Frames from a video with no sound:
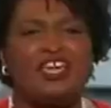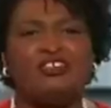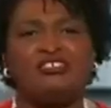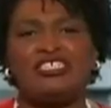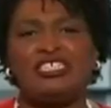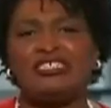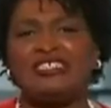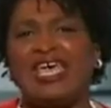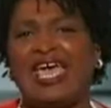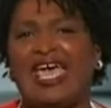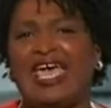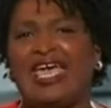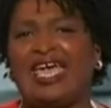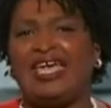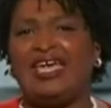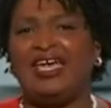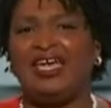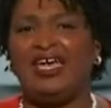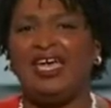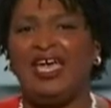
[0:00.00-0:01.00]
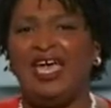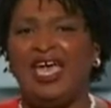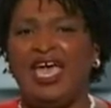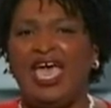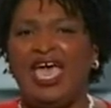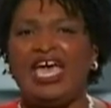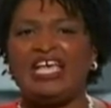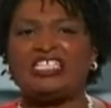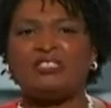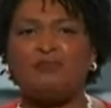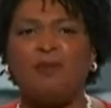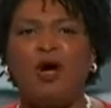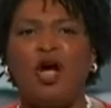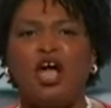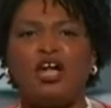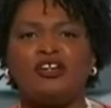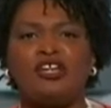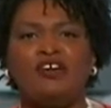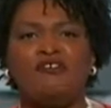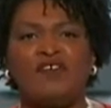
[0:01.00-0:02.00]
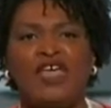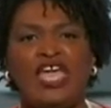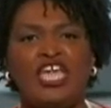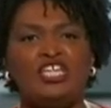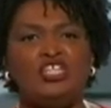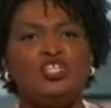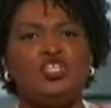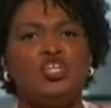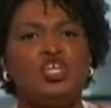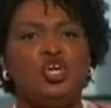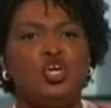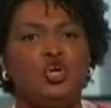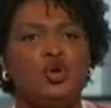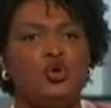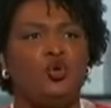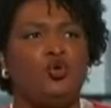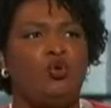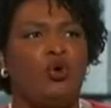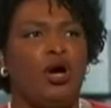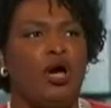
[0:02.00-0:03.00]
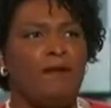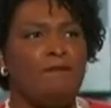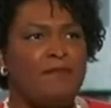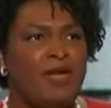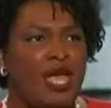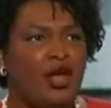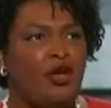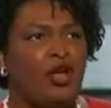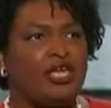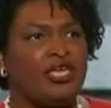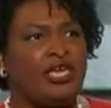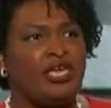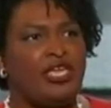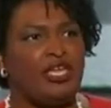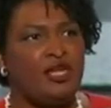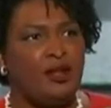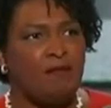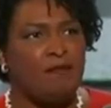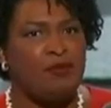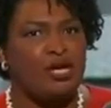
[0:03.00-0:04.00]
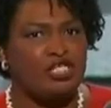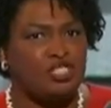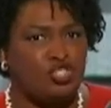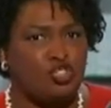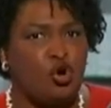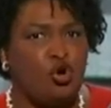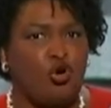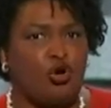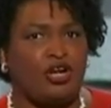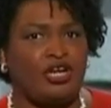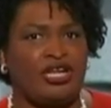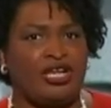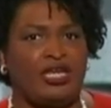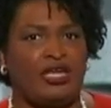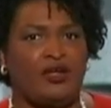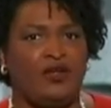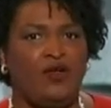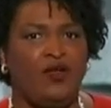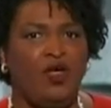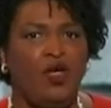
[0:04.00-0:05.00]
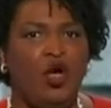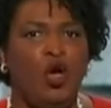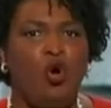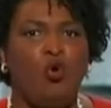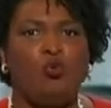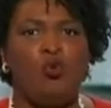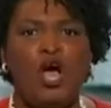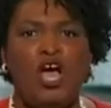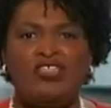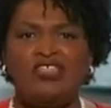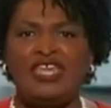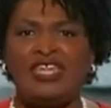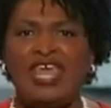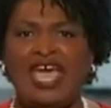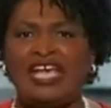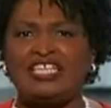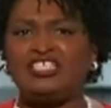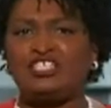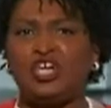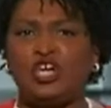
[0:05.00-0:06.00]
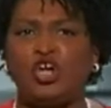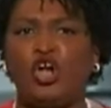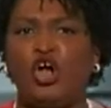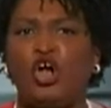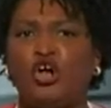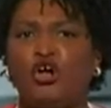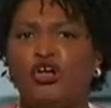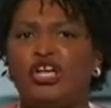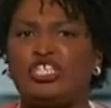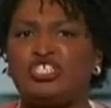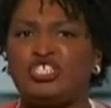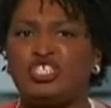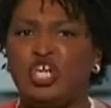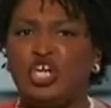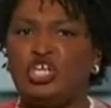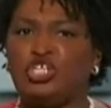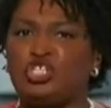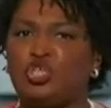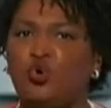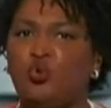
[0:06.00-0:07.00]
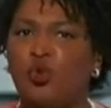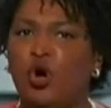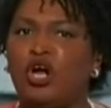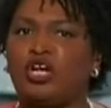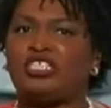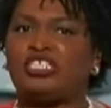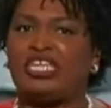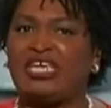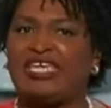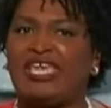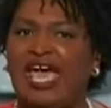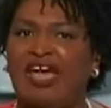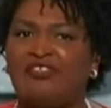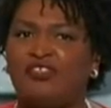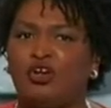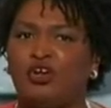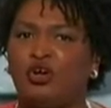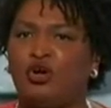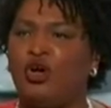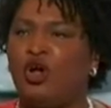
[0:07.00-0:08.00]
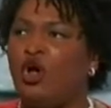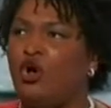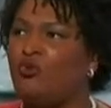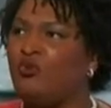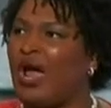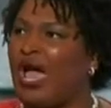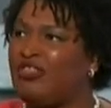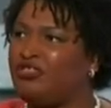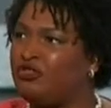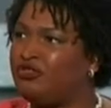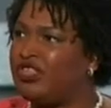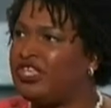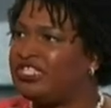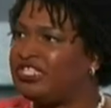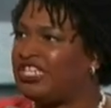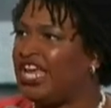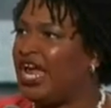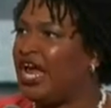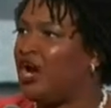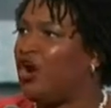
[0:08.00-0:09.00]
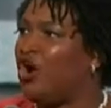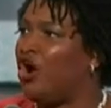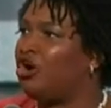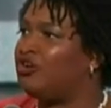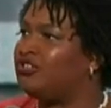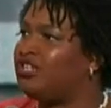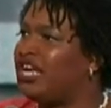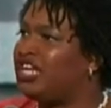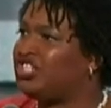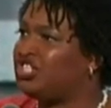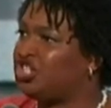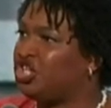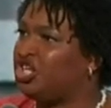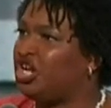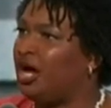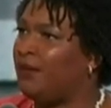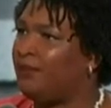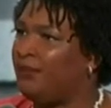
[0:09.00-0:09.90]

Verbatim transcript: here today as part of a new American majority, one that has the courage to work together rather than tear our nation